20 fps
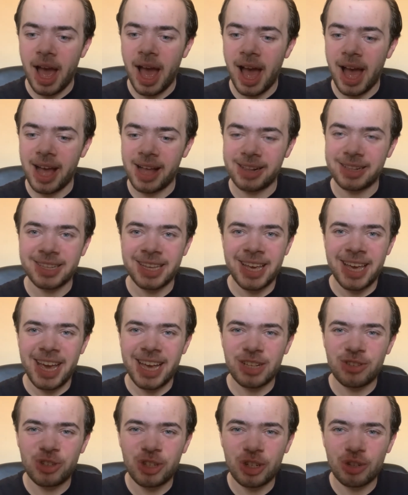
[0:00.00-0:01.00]
And
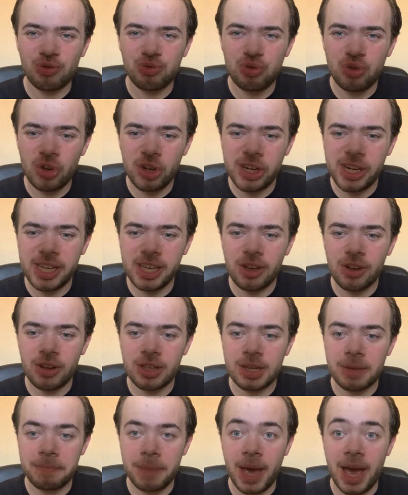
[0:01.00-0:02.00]
it's just really going
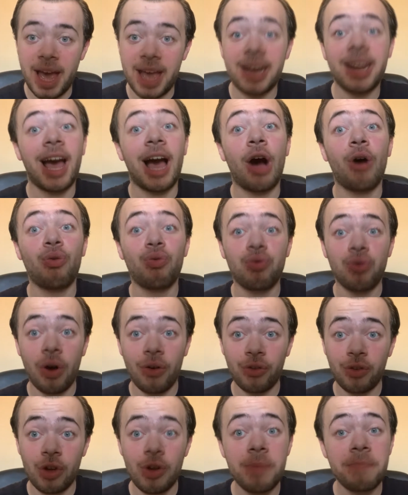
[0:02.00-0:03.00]
to depend how
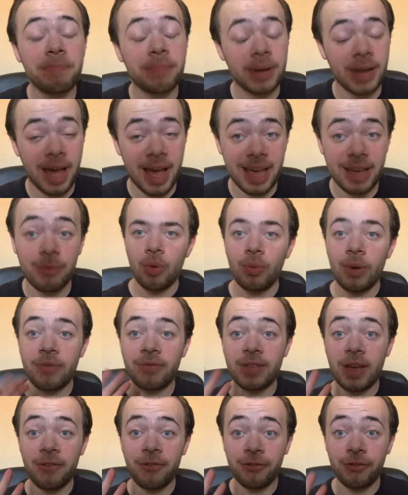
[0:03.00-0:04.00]
Rotherham play
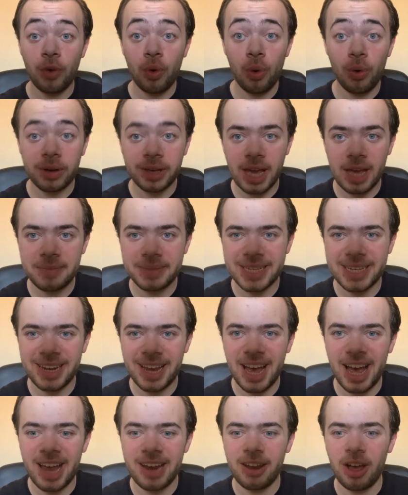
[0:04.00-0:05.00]
with their 4 games in
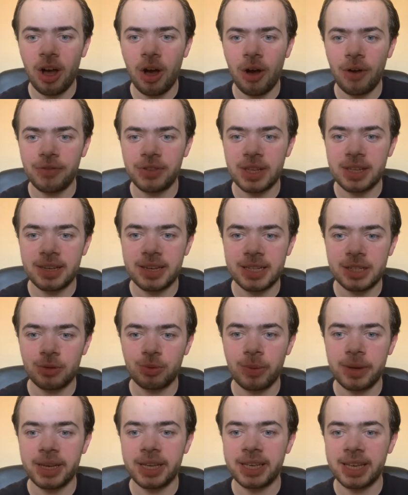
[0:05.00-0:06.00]
hand after
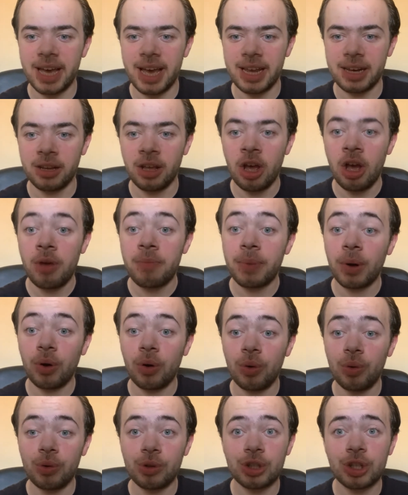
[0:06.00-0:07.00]
this weekend,
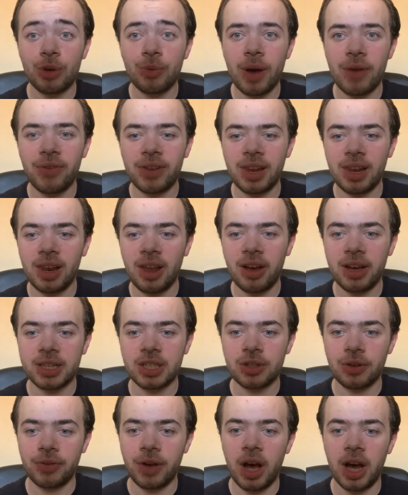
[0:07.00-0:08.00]
but also whether the
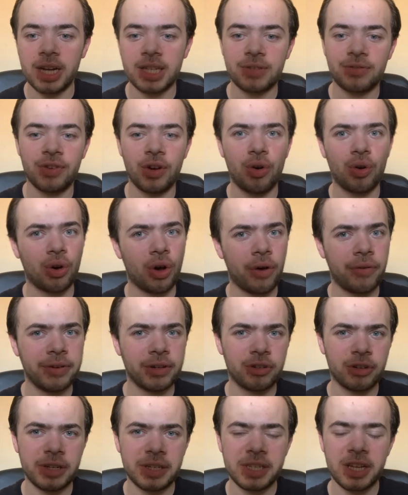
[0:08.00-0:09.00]
likes of Huddersfield,
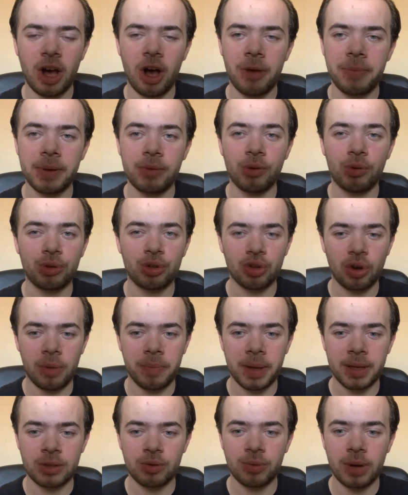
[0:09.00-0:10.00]
Coventry, Derby will
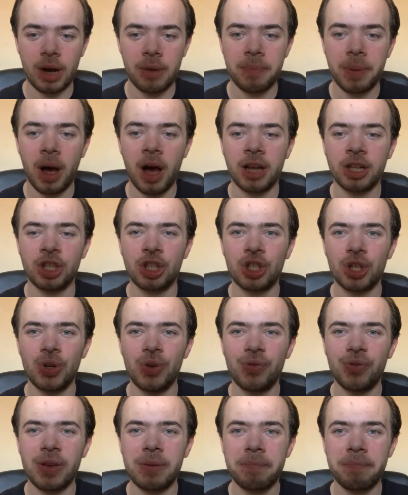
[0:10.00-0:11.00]
drop as well. But I
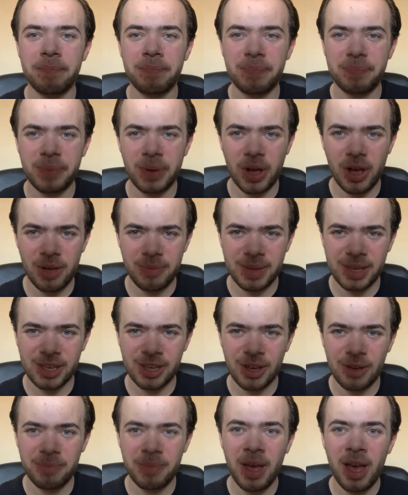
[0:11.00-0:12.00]
do think
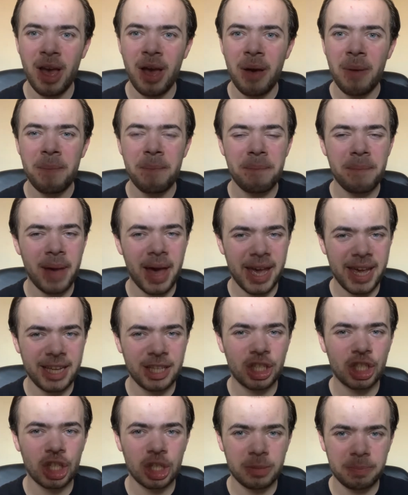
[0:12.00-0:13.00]
Birmingham
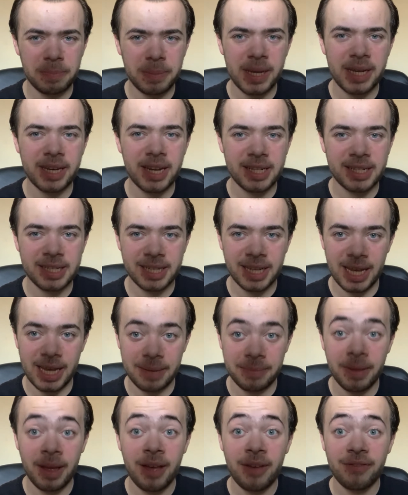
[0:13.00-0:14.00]
may just be the
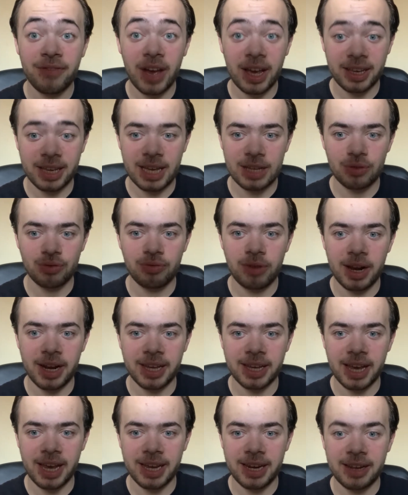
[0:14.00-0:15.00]
team that gets
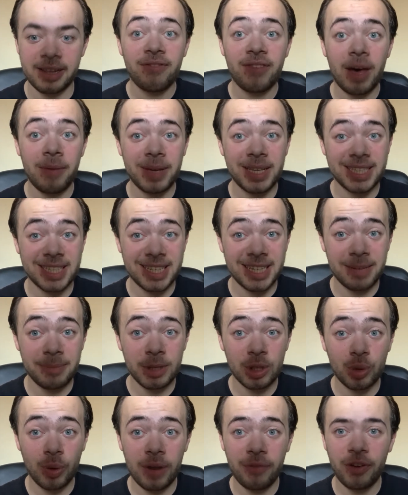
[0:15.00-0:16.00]
relegated. That means the team
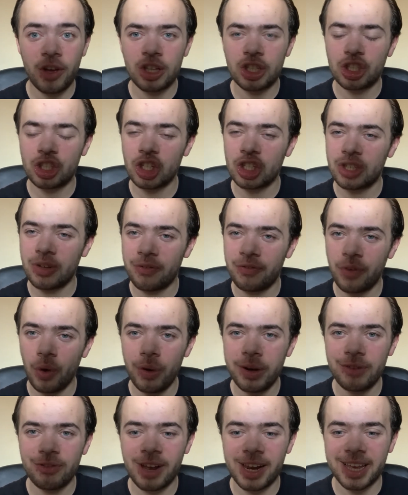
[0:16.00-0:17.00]
in 21st just
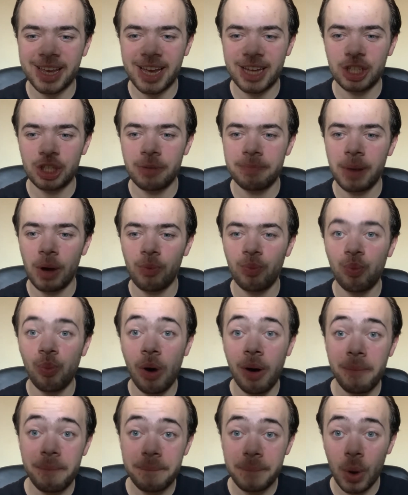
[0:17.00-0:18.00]
avoiding relegation by
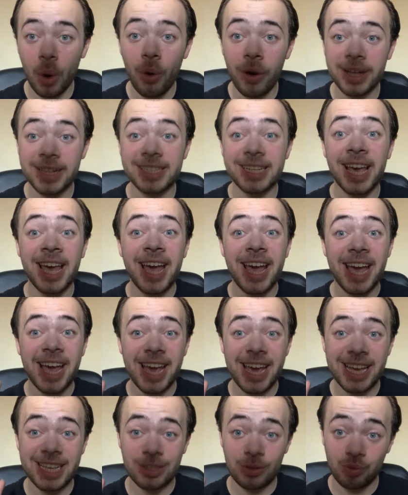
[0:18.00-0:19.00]
1 point
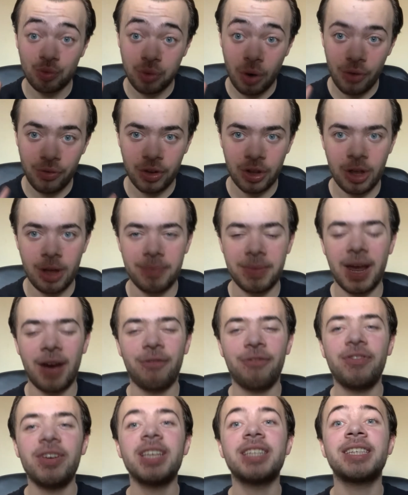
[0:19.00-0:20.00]
is Rotherham. Now
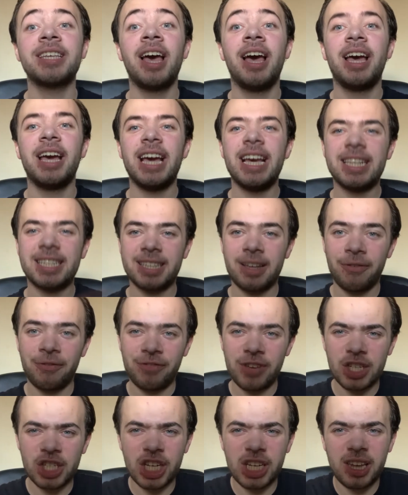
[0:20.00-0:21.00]
this is
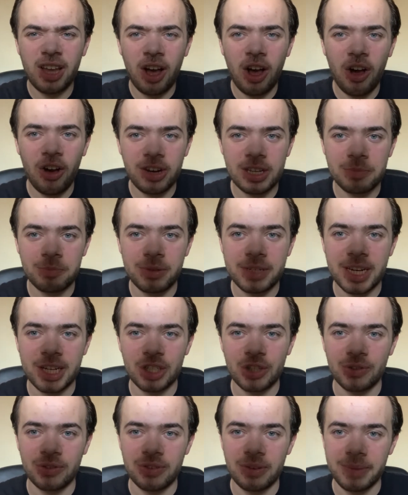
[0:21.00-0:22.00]
officially the hardest
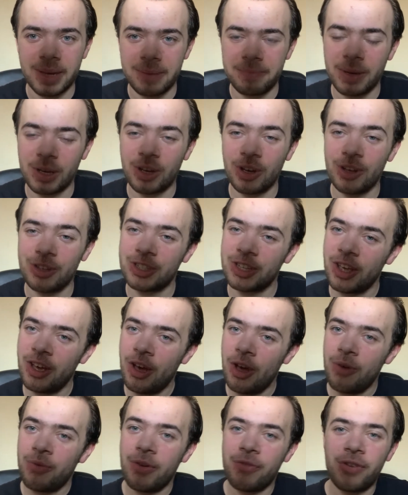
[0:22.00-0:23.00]
prediction for me, because
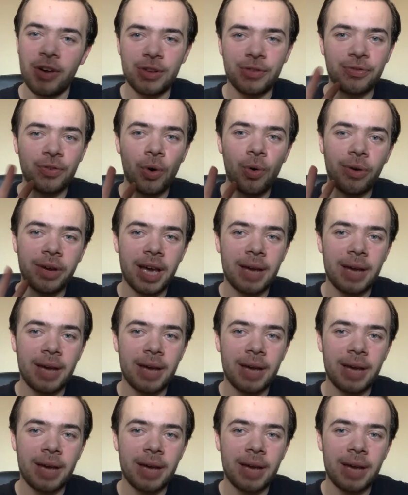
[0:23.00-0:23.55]
with those 4